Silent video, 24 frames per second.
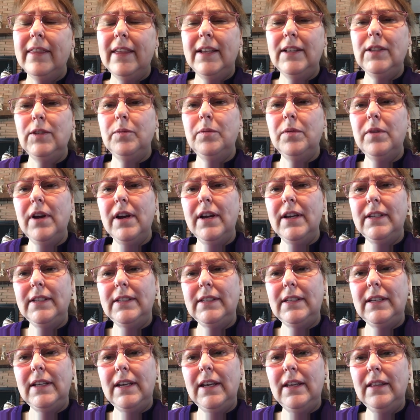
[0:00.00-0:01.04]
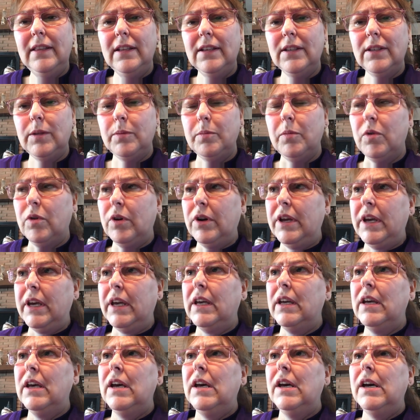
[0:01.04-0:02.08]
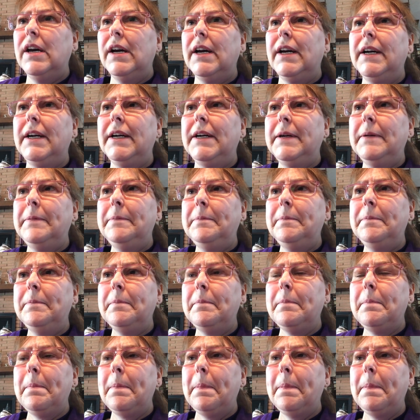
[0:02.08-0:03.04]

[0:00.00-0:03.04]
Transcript: that's where I stand this morning. Um,